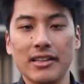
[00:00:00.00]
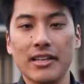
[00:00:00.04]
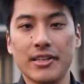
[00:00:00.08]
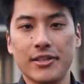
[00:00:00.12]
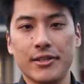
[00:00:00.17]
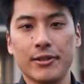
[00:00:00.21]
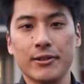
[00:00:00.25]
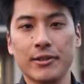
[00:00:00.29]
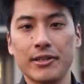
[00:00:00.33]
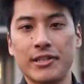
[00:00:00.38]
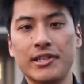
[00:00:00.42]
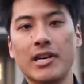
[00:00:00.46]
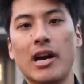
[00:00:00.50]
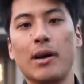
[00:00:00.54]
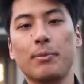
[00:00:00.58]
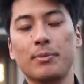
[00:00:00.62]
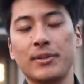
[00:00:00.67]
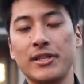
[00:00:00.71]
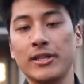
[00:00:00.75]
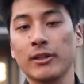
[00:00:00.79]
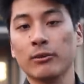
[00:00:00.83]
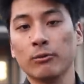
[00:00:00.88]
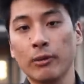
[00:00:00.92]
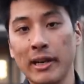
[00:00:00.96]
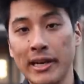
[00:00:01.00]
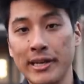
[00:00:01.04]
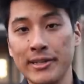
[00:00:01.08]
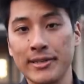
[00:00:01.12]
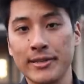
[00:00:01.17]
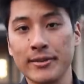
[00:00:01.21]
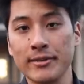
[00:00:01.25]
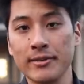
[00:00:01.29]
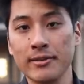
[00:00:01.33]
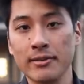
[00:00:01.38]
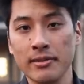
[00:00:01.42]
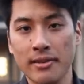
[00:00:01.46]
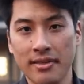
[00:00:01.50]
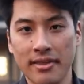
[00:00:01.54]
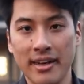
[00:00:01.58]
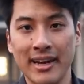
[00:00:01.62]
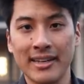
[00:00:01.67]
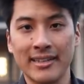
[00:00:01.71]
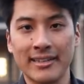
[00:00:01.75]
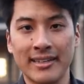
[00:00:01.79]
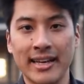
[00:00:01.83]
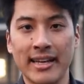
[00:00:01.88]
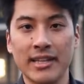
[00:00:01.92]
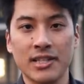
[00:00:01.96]
Unless you're a top tier racer
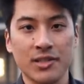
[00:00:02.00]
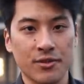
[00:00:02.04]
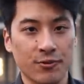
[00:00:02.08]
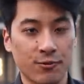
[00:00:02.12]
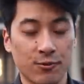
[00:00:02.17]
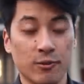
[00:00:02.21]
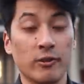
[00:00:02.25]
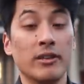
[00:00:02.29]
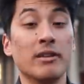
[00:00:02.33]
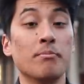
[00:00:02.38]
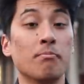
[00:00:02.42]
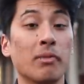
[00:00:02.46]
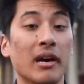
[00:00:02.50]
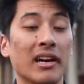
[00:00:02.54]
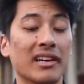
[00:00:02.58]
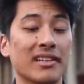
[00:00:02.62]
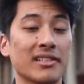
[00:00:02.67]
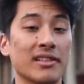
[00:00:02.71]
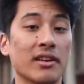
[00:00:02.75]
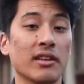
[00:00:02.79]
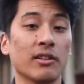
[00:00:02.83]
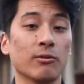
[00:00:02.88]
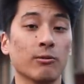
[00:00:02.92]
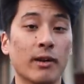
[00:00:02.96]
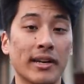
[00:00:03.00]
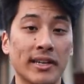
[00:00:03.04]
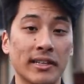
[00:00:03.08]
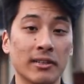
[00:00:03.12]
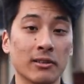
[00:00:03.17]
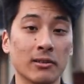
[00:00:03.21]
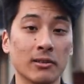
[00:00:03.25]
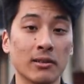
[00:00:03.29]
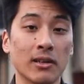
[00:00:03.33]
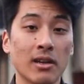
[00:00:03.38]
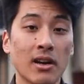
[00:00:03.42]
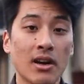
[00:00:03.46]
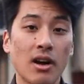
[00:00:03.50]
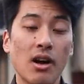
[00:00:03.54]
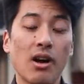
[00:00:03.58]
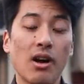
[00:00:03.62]
that gets free bikes on the regular,